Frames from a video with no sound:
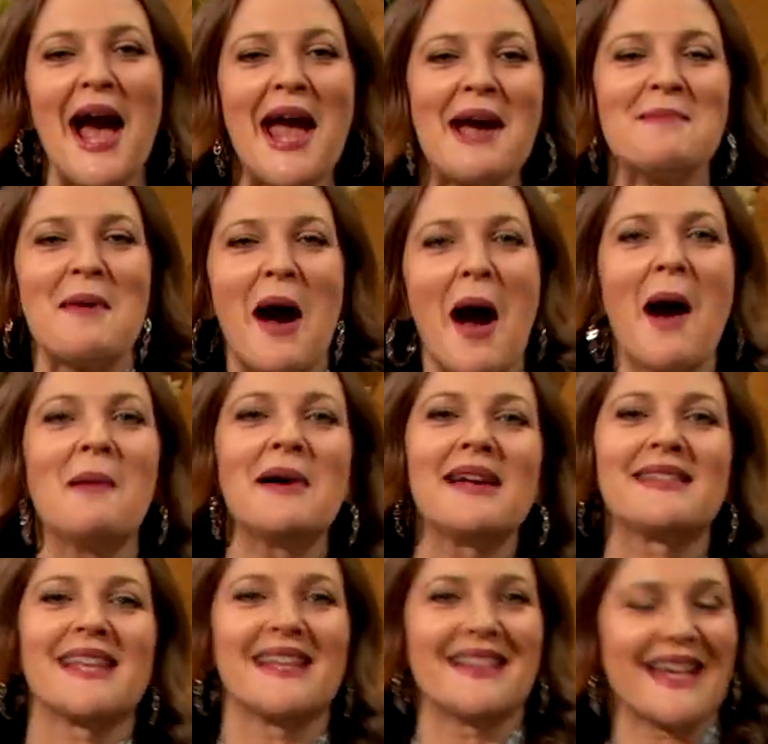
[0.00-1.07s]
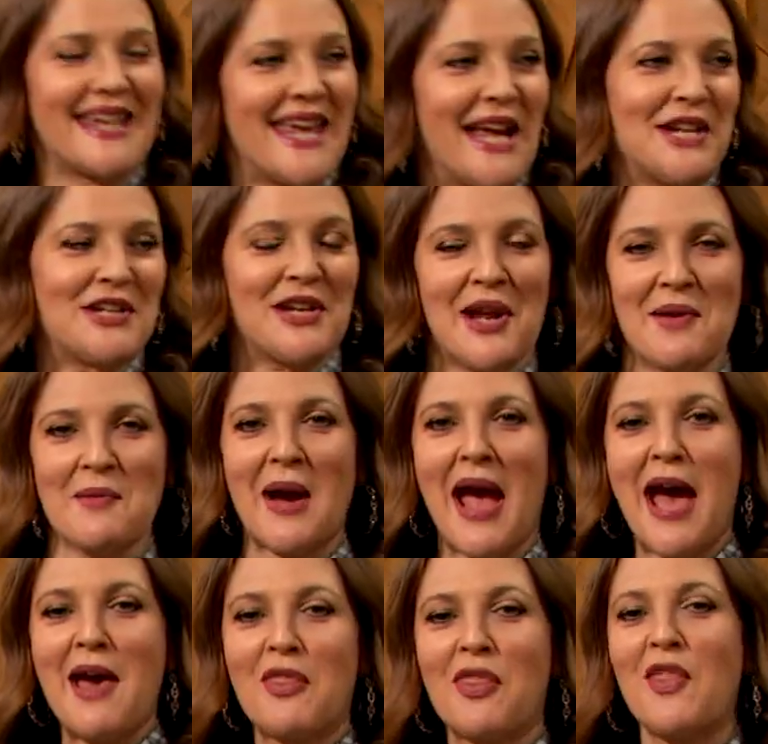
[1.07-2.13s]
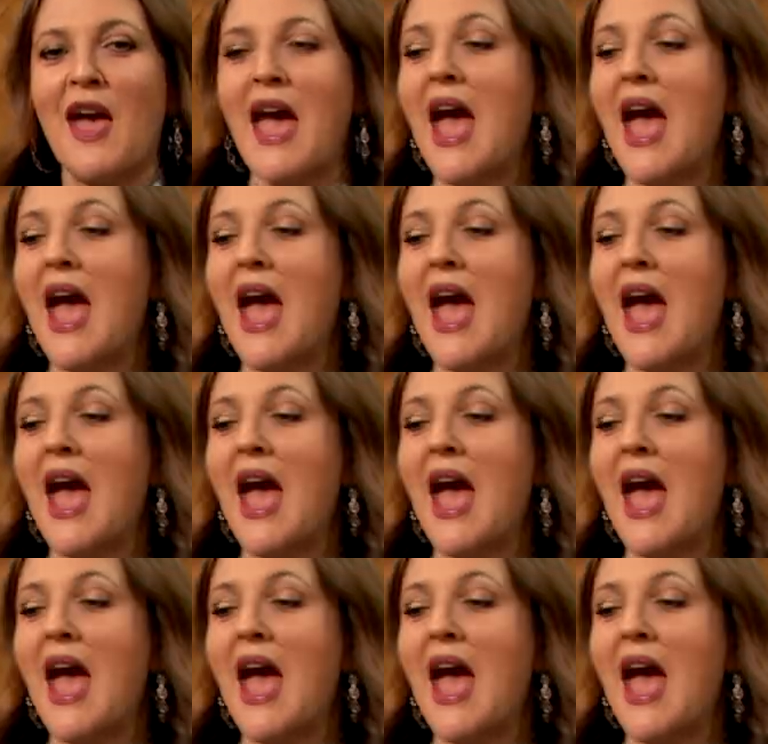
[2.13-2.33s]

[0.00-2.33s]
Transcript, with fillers: I am always in the kitchen with.